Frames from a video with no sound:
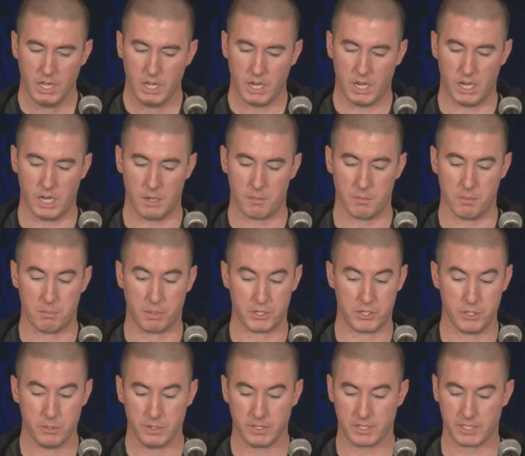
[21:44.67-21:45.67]

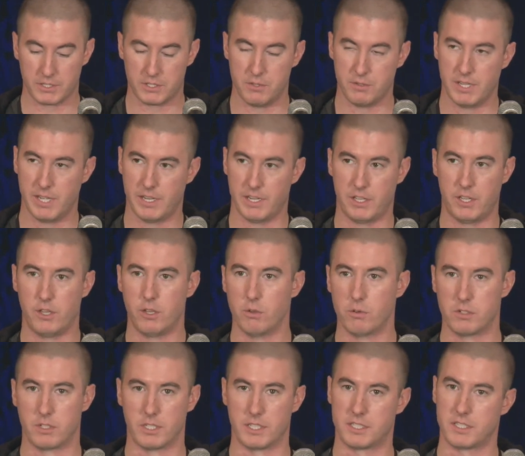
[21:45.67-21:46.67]
But doing this, you get a
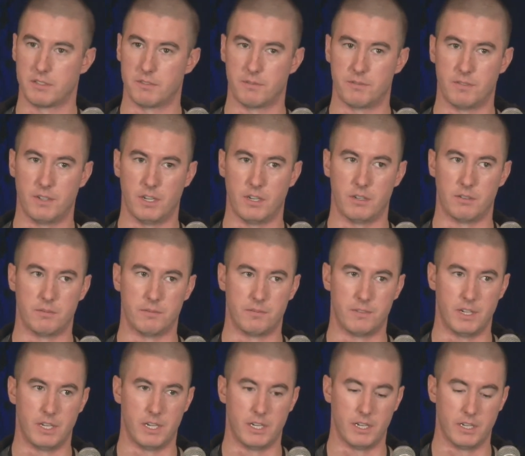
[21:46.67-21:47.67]
huge list
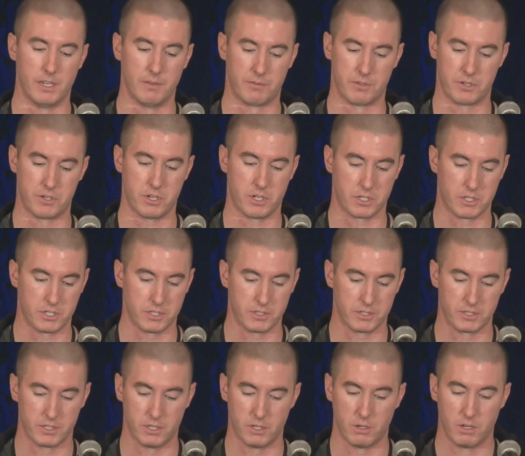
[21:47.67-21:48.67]
of infrastructure.
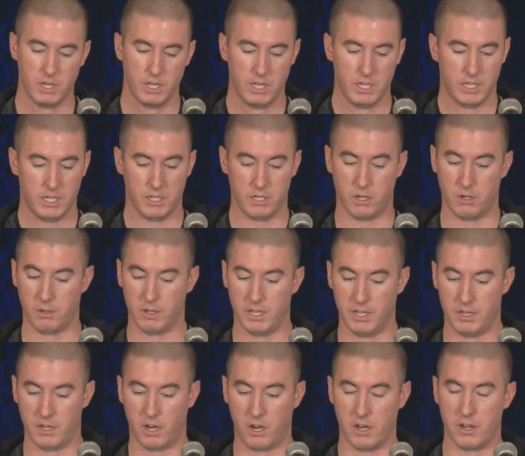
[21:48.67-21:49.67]
So,
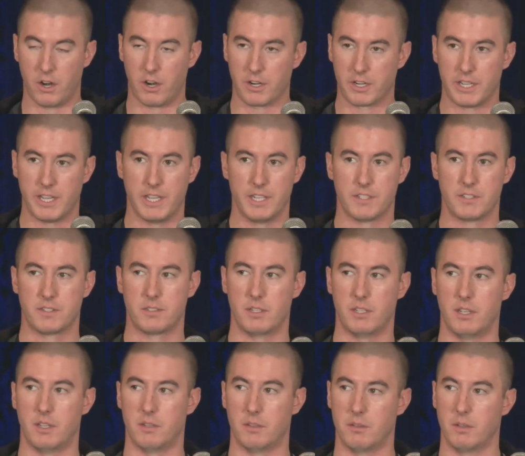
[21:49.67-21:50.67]
in our case,
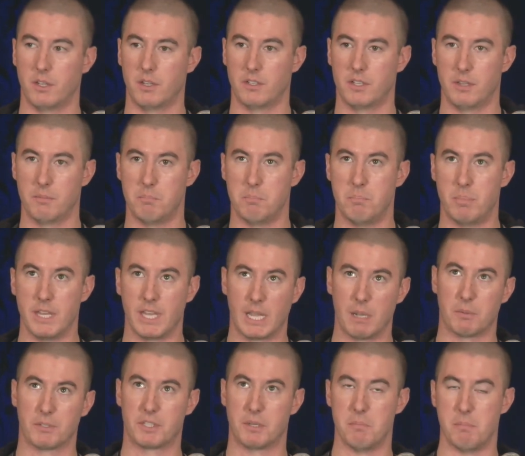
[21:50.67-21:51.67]
being
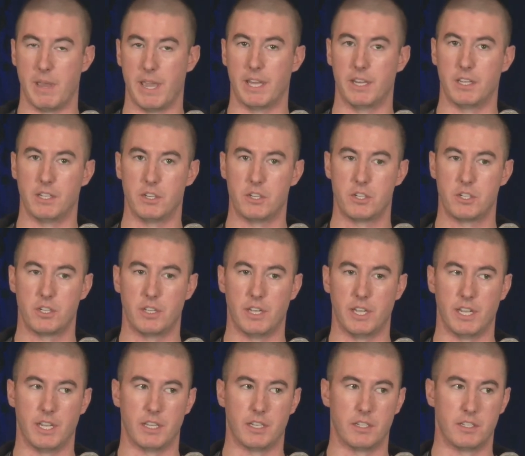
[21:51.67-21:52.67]
able to manage
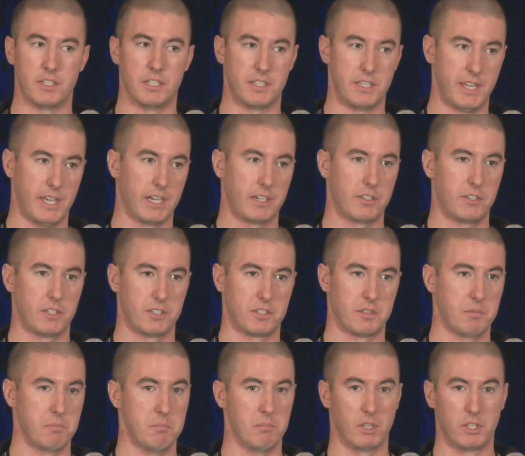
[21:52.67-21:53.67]
and detect
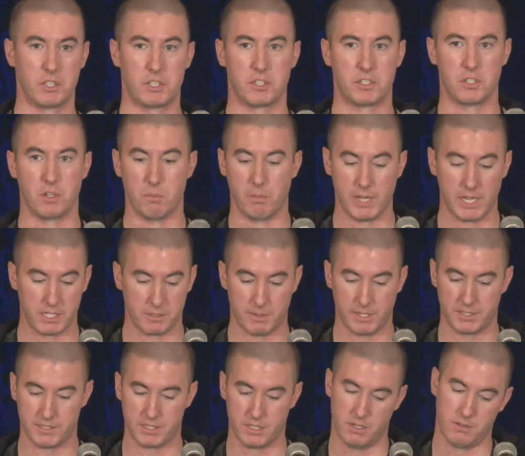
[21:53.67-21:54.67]
just malicious domains
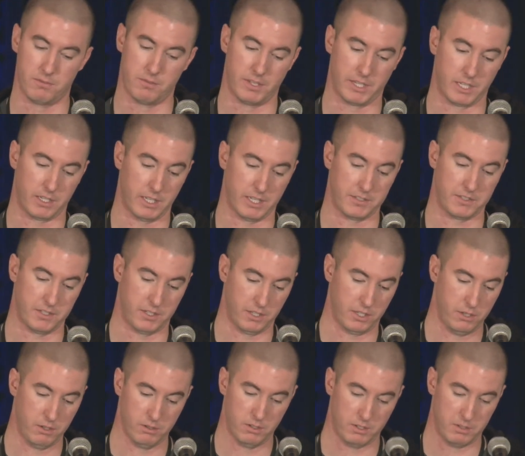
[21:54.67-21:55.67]
by itself, like that's
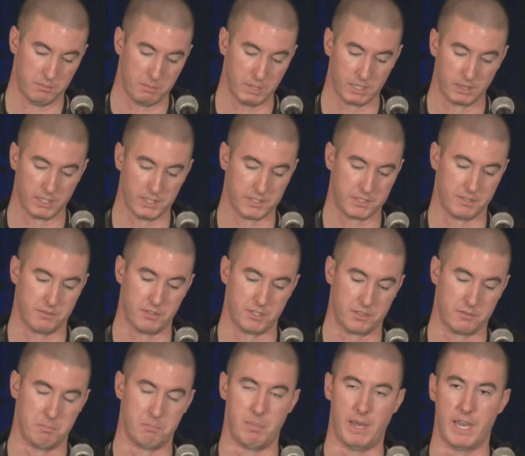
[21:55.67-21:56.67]
a big list of
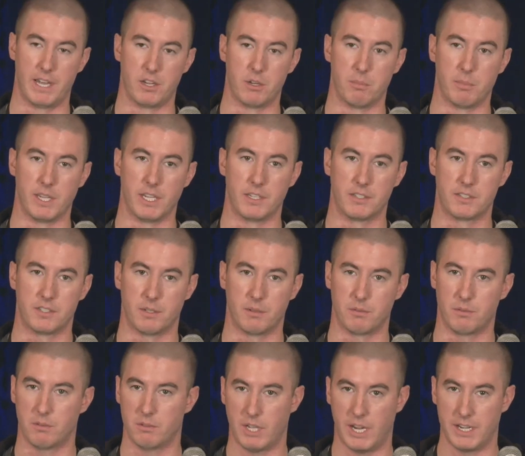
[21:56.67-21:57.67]
just bad domains that
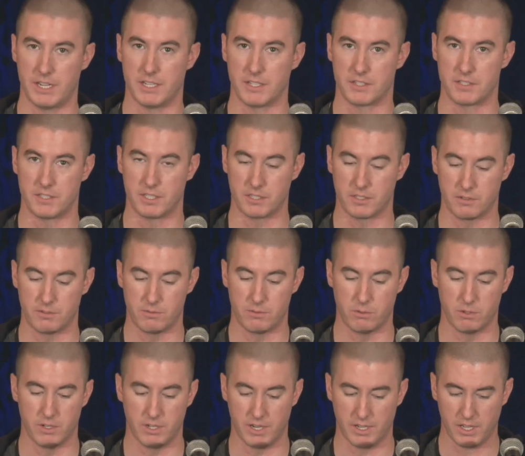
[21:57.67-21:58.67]
IDS SIGs are
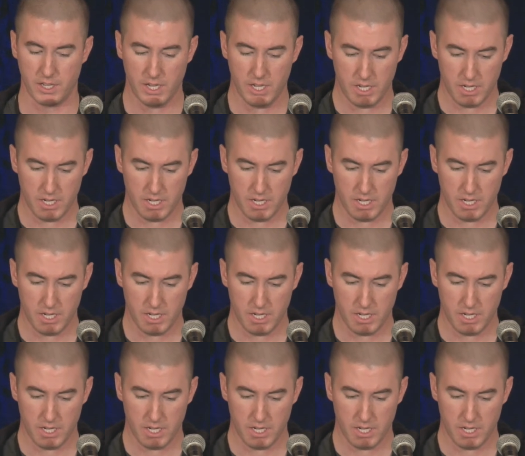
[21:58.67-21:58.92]
for. And